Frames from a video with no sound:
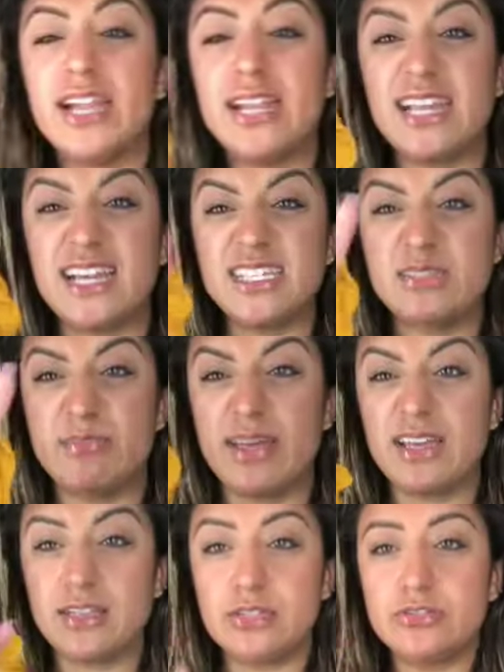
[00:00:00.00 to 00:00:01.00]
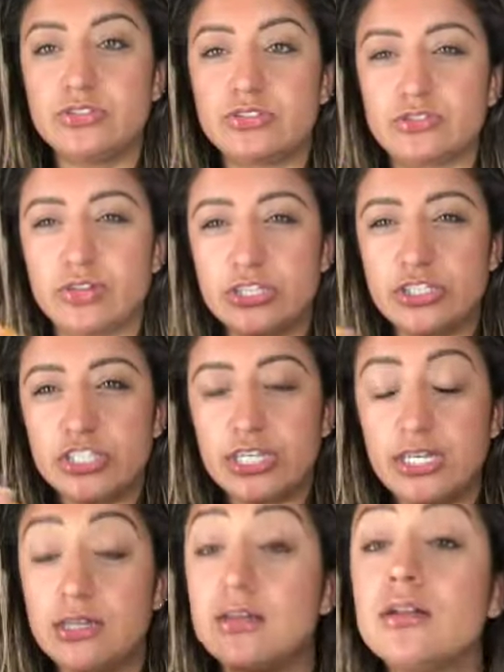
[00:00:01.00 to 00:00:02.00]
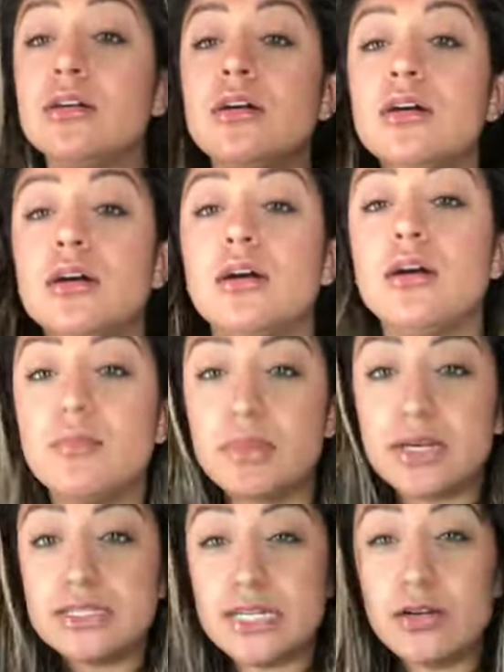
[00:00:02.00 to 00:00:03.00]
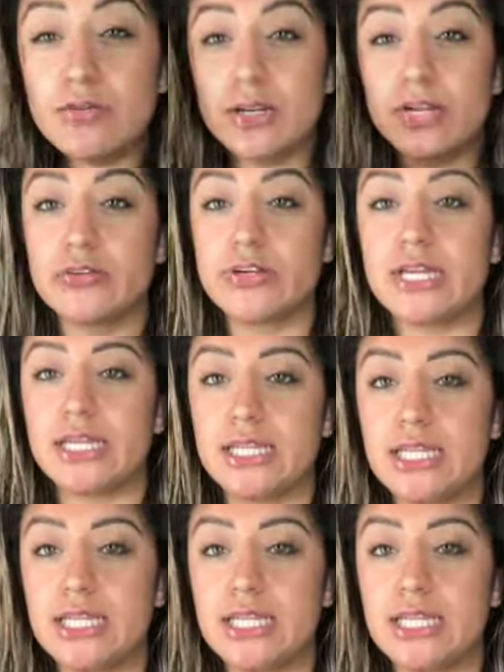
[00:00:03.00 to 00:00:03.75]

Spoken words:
a nice big loose scrunchie because I don't want to create any